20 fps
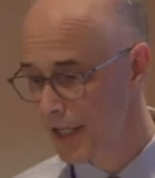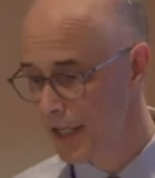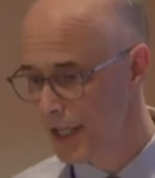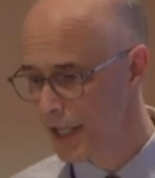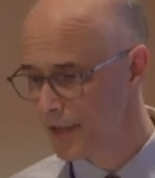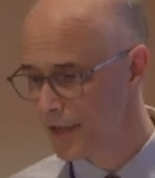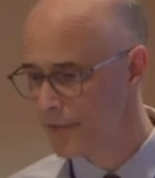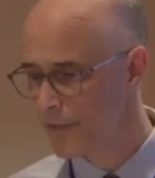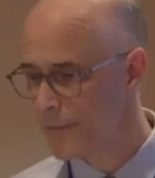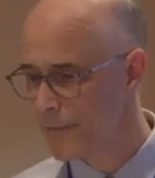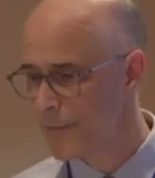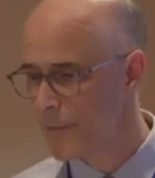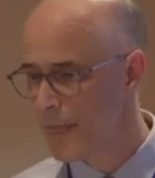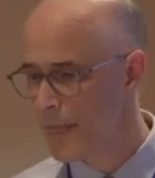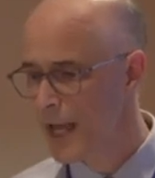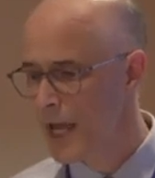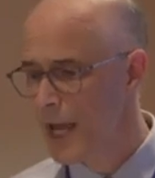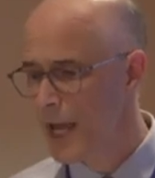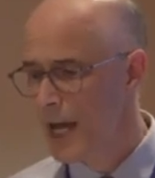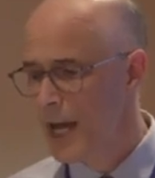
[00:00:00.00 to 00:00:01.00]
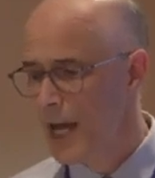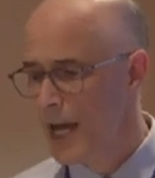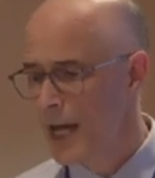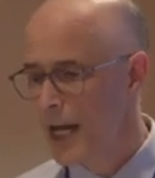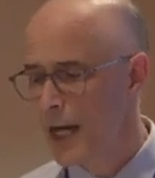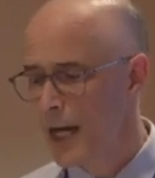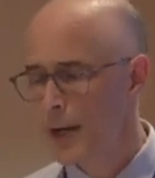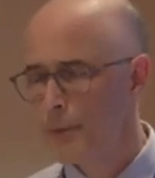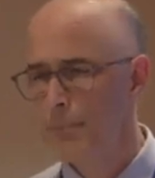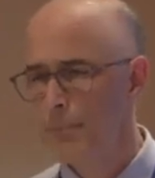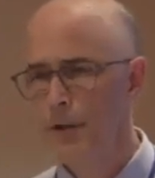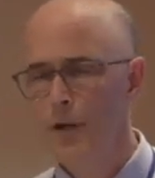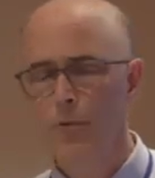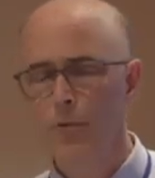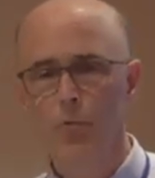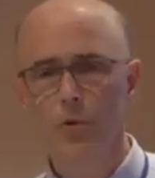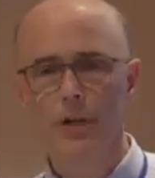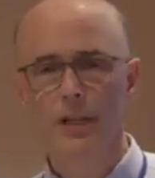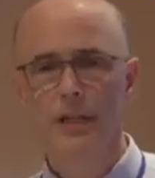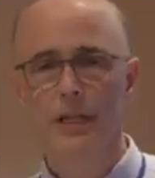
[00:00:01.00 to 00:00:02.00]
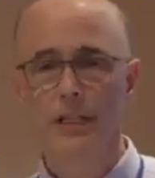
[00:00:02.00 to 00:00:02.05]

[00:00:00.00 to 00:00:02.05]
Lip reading: life. But it wouldn't